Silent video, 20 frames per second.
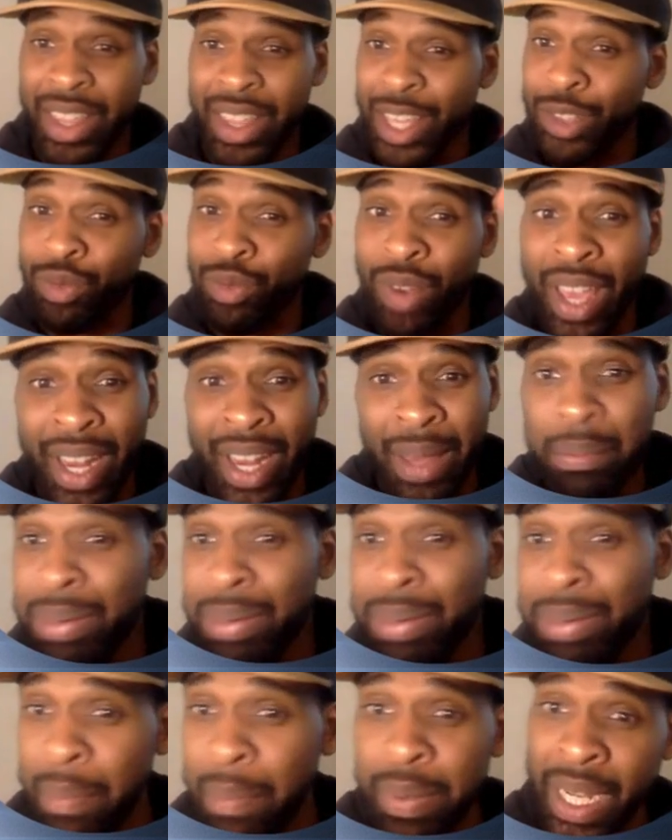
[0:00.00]
That's red and
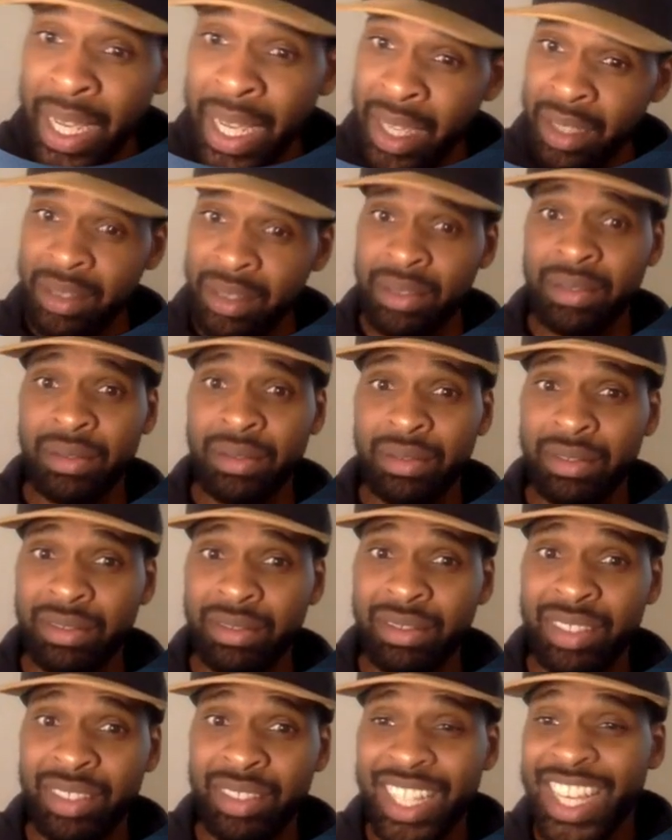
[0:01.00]
black players.
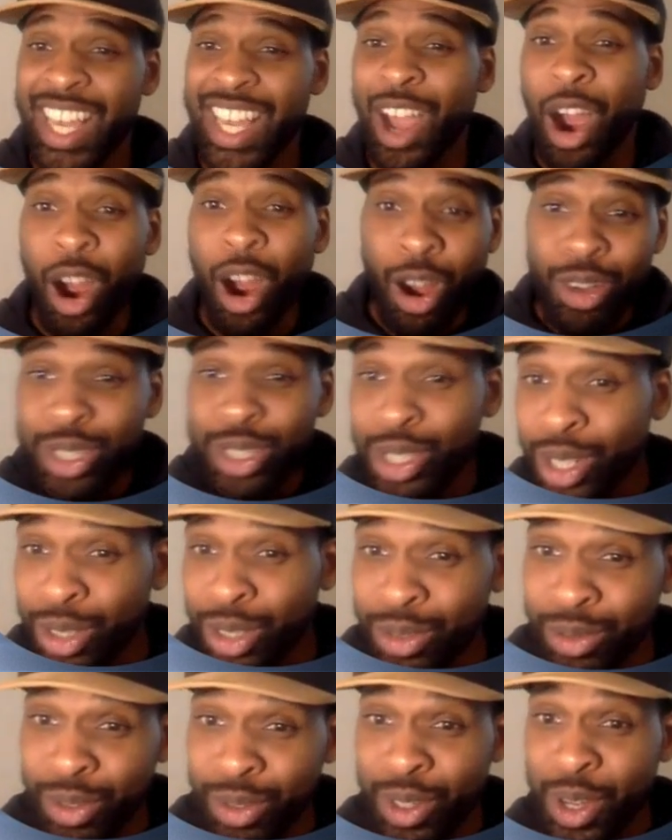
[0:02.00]

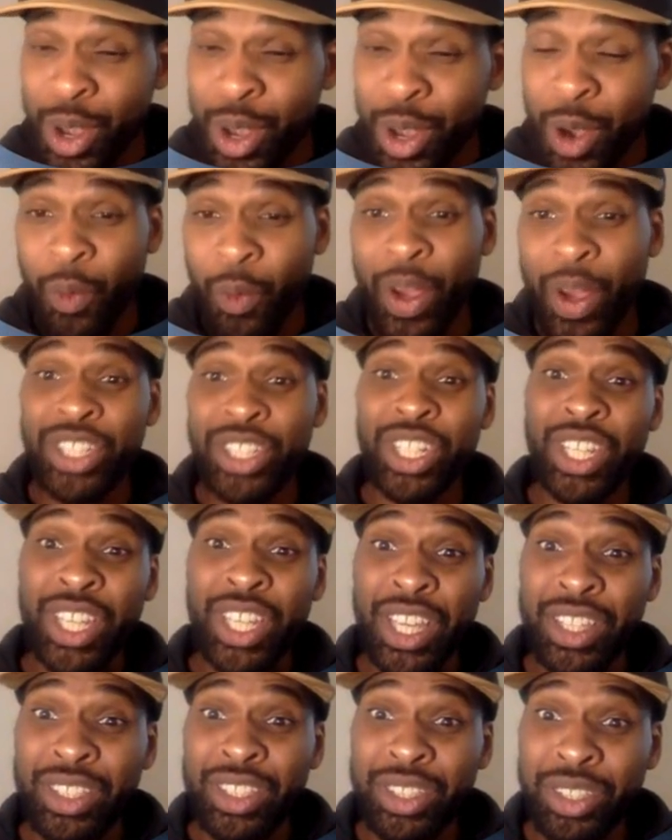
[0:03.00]
Also, when she
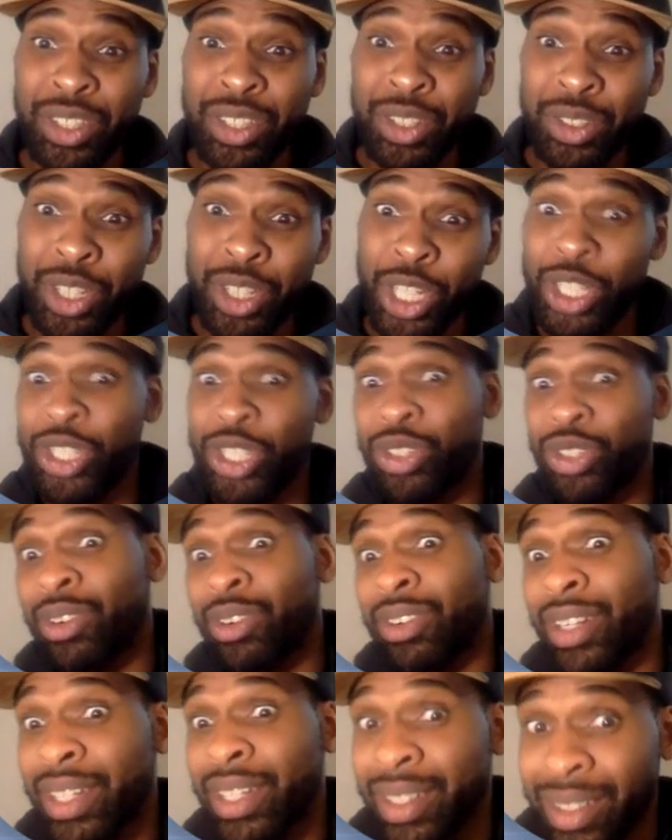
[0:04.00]
gets
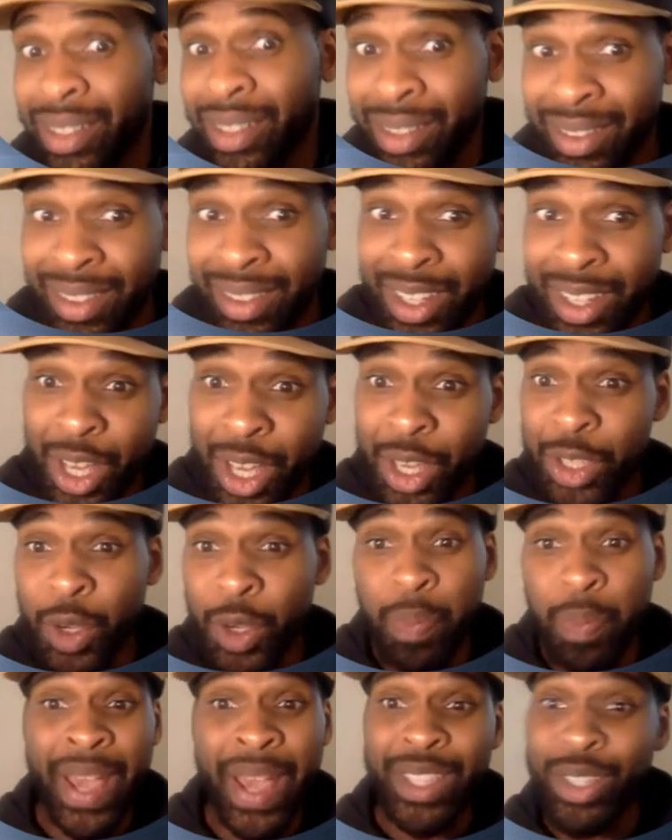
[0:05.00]
destroyed, you
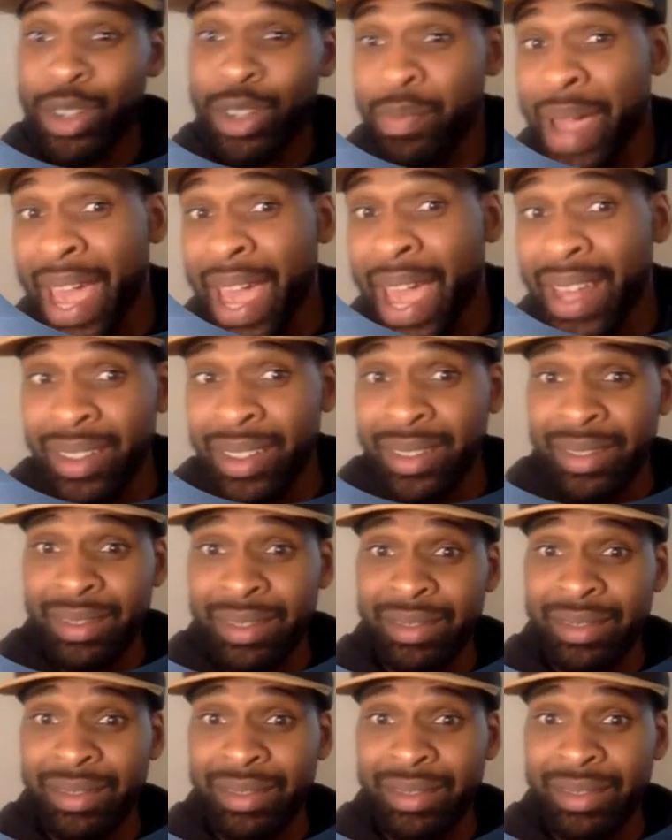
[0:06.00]
pay 2 mana.